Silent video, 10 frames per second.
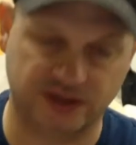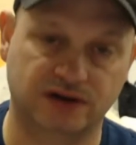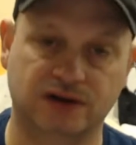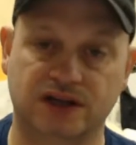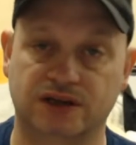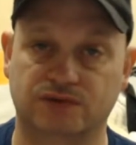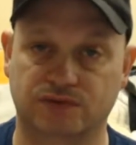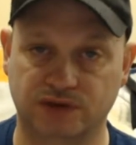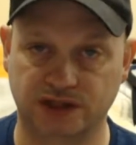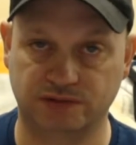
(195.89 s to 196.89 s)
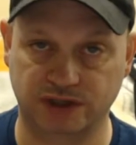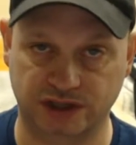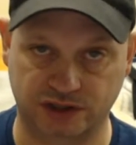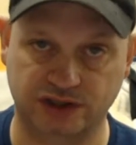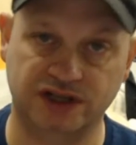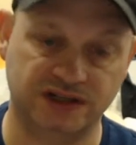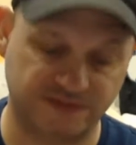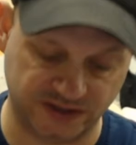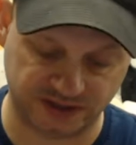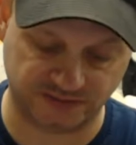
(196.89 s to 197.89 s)
They're looking really, really good
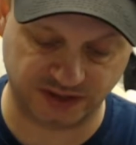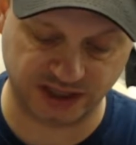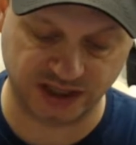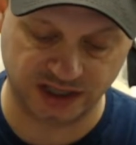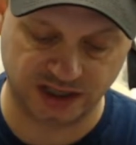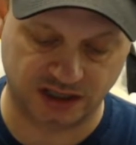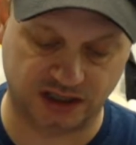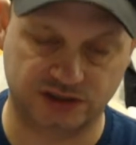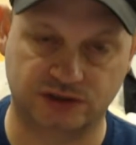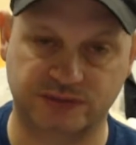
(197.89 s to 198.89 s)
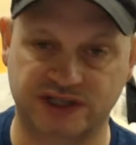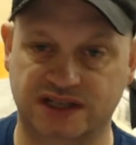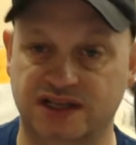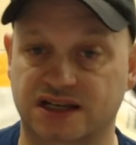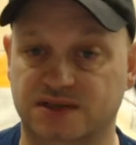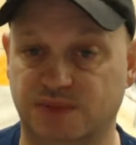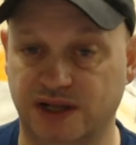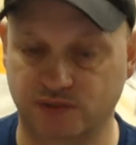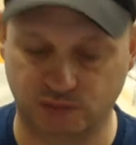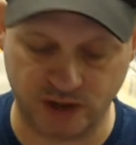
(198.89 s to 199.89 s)
defensively. Uh, Trubisky has
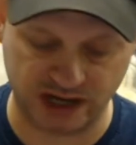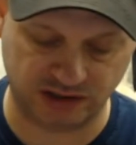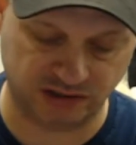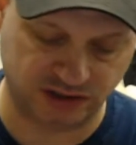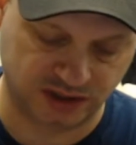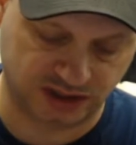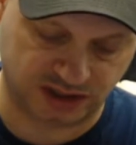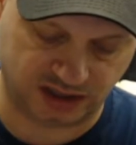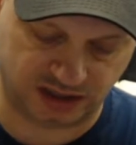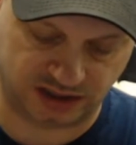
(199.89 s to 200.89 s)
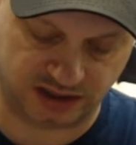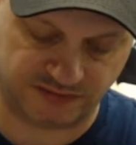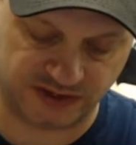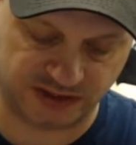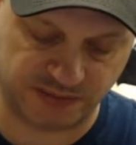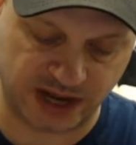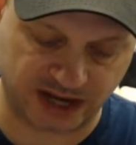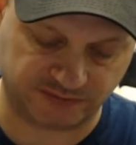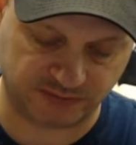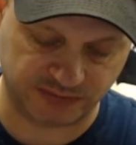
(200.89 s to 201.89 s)
played well uh, if he's
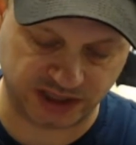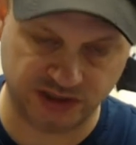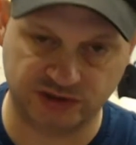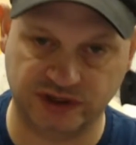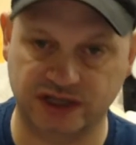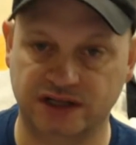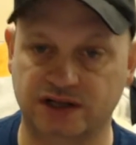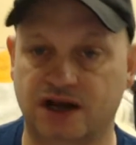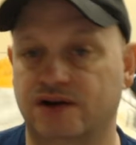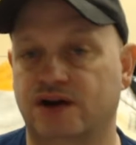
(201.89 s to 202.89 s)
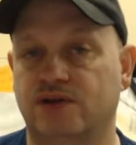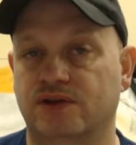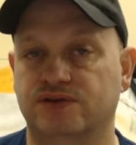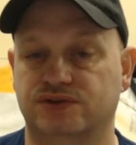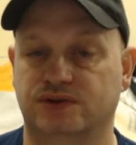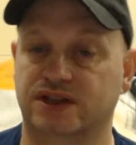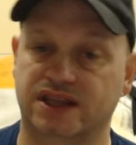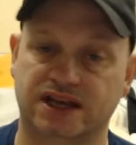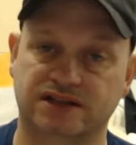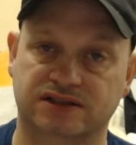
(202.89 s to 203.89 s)
back from injury, you know, and all those sort of
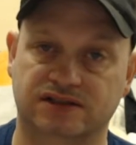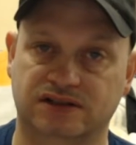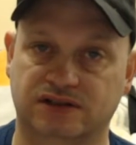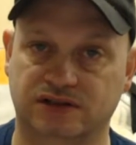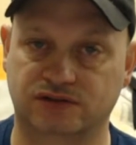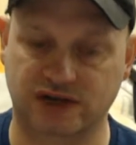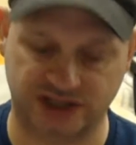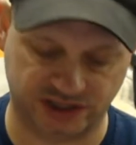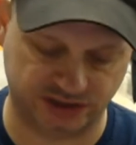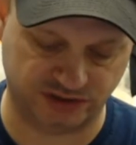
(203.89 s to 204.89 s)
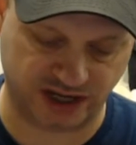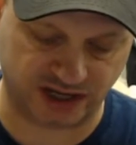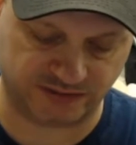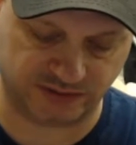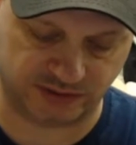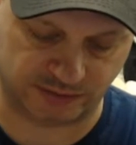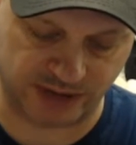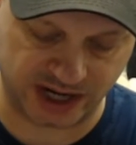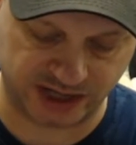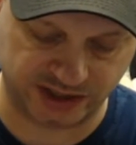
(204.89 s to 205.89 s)
things are the questions you have on the
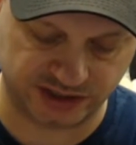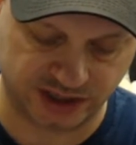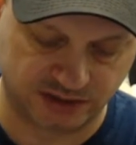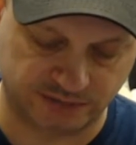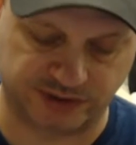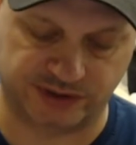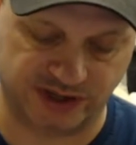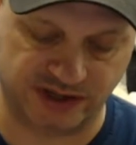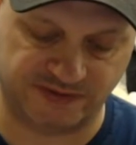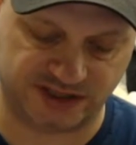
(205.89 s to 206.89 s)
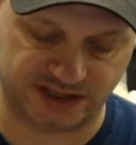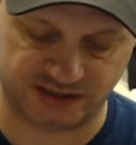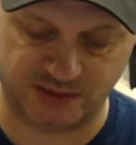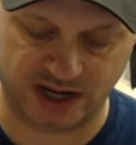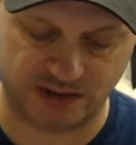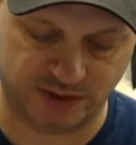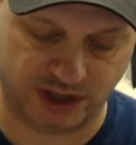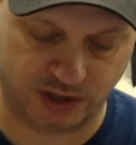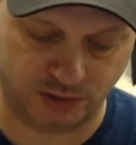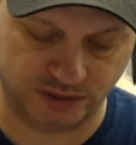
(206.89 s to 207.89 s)
Bears, but their defense has been able to
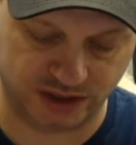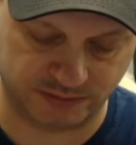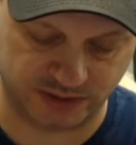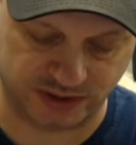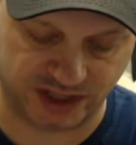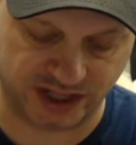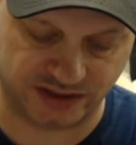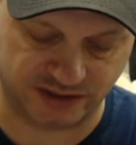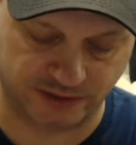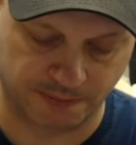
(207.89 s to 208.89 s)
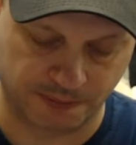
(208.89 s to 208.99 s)
hold them together.